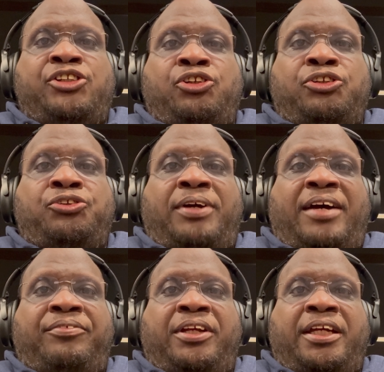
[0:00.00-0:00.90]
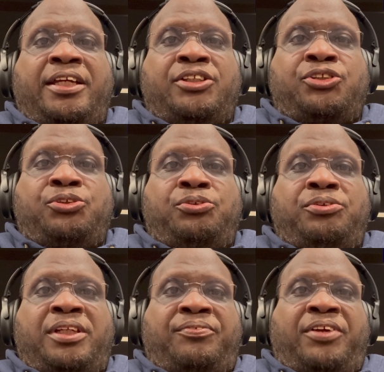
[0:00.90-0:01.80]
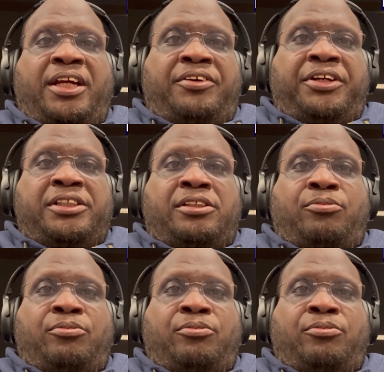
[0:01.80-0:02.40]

you're traveling to different areas of the